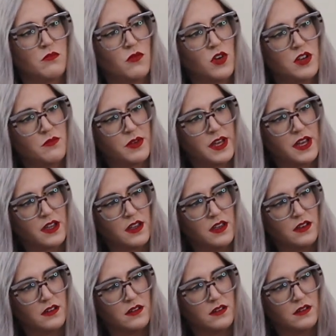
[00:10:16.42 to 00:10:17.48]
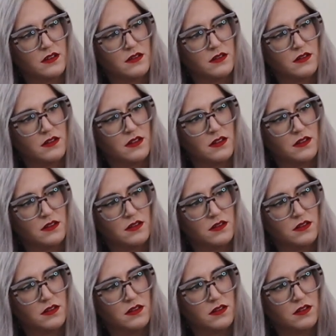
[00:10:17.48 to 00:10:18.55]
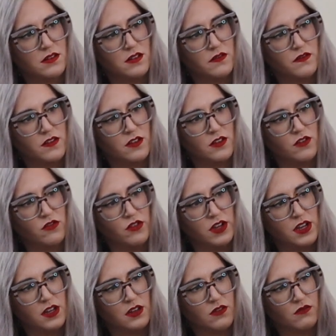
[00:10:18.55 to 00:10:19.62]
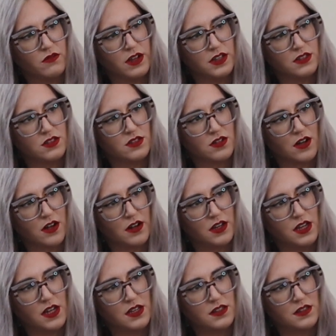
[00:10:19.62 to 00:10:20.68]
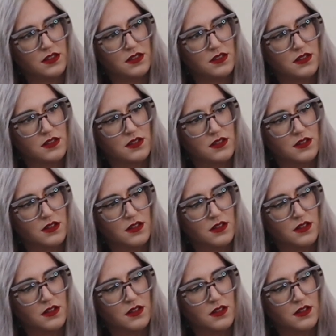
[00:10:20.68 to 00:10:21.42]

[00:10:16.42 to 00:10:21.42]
1 packet of the green Red Star yeast.